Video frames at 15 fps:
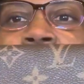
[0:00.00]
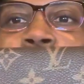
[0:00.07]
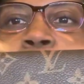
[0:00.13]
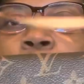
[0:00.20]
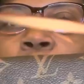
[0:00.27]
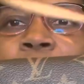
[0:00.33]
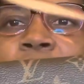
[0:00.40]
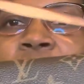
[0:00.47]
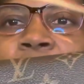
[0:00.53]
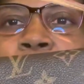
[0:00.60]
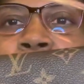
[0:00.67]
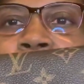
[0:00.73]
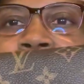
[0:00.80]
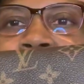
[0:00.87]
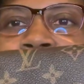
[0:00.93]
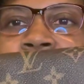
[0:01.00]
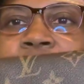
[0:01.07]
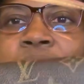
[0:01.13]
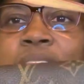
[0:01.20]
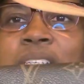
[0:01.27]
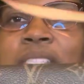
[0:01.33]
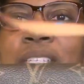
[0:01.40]
one of the biggest
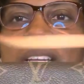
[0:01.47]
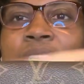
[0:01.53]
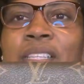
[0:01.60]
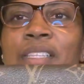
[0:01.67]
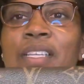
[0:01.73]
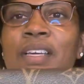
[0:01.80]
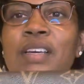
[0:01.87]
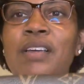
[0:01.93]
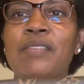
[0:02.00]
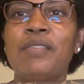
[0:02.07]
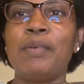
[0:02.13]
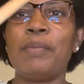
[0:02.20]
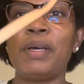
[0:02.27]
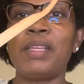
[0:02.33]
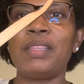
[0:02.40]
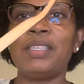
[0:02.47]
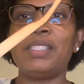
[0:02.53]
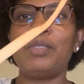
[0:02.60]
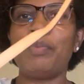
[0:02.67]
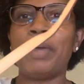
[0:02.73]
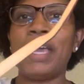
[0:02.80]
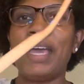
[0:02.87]
things that I love about this
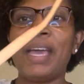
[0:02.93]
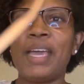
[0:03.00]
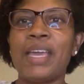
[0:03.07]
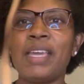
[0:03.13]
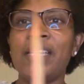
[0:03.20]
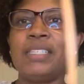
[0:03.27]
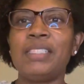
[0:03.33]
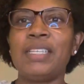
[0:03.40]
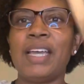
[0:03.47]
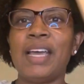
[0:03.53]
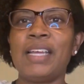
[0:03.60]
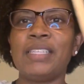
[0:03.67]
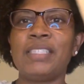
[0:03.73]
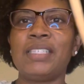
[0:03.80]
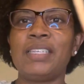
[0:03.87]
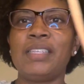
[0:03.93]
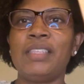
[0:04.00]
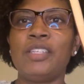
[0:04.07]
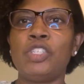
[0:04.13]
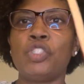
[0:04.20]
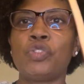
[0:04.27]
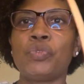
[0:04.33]
bag is that the
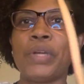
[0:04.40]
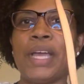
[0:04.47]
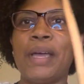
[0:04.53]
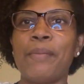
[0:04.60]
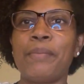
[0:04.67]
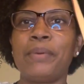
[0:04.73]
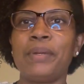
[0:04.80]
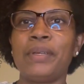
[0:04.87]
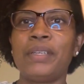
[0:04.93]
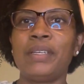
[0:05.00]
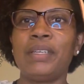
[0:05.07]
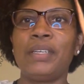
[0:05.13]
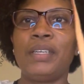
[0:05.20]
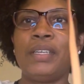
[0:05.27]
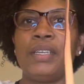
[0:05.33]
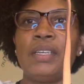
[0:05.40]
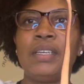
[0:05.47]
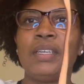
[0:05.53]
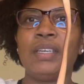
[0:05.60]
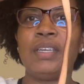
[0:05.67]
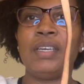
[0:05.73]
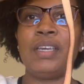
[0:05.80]
strap
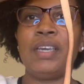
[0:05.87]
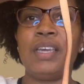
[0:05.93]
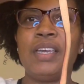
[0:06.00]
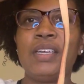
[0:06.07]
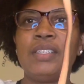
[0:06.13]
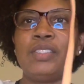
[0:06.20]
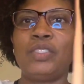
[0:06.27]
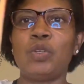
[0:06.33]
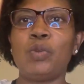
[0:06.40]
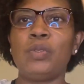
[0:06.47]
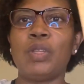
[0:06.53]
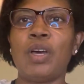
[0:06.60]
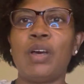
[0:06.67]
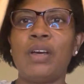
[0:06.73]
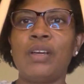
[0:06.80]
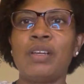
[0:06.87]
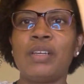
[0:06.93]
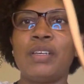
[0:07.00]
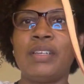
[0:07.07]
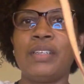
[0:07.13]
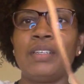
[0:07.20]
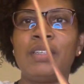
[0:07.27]
is so long,
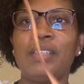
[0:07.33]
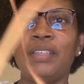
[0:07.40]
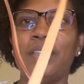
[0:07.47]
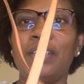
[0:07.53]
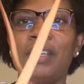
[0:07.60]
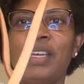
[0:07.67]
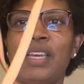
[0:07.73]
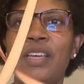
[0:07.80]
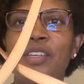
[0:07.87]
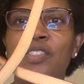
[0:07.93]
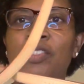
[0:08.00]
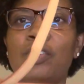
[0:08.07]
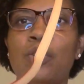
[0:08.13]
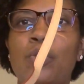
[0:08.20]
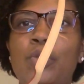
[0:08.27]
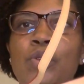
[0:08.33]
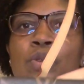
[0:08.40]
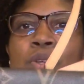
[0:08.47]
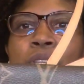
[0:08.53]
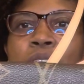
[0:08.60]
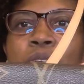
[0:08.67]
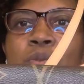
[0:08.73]
so you
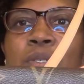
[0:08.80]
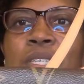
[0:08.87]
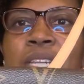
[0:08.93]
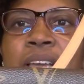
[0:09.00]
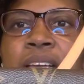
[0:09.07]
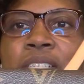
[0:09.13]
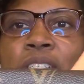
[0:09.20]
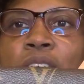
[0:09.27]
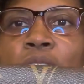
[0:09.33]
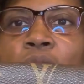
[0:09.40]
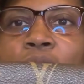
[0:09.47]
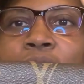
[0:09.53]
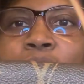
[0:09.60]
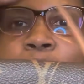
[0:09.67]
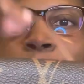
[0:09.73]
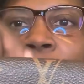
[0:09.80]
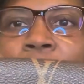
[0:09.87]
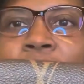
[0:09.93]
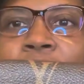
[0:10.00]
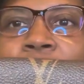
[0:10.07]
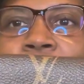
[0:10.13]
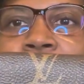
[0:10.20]
can use it as a
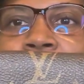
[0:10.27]
crossbody.